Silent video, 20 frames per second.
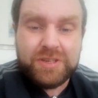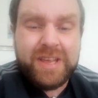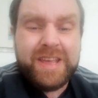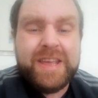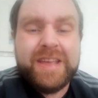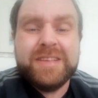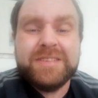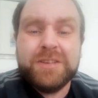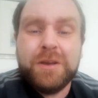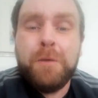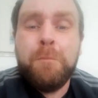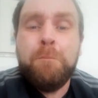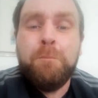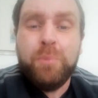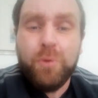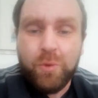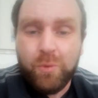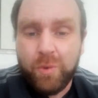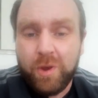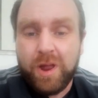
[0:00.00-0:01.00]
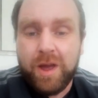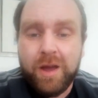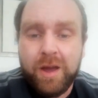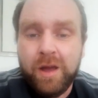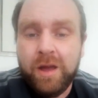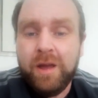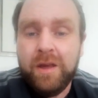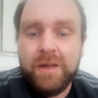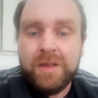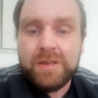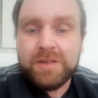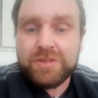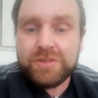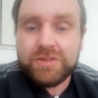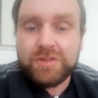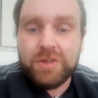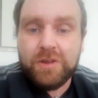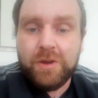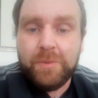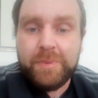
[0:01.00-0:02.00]
He is a baller,
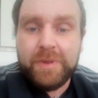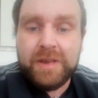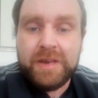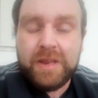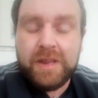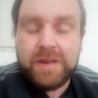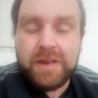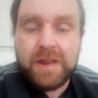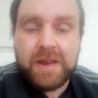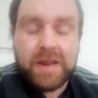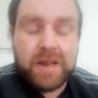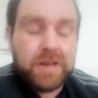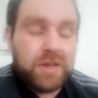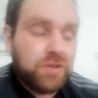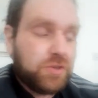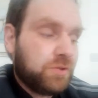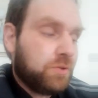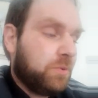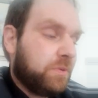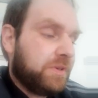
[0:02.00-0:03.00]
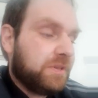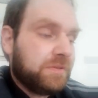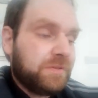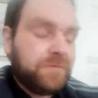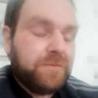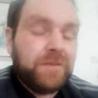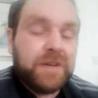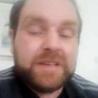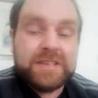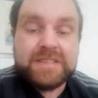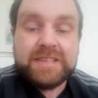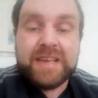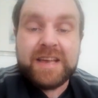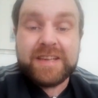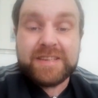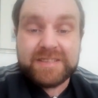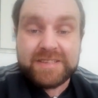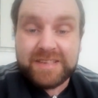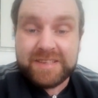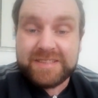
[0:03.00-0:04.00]
Serbian international. He's a
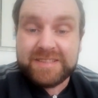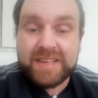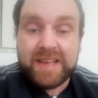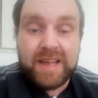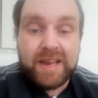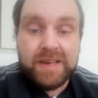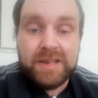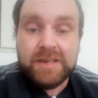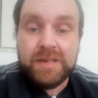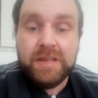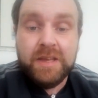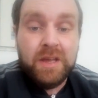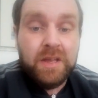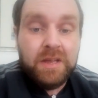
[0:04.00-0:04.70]
fantastic talent.